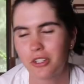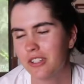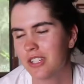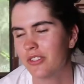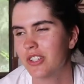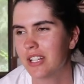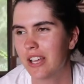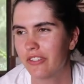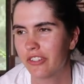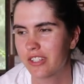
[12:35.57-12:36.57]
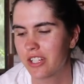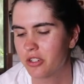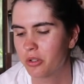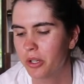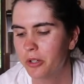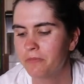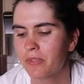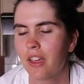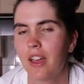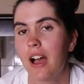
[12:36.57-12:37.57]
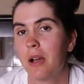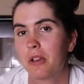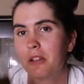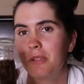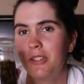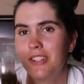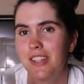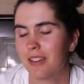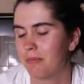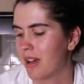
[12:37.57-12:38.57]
So instead of using lavender essential oil, I'm going to be using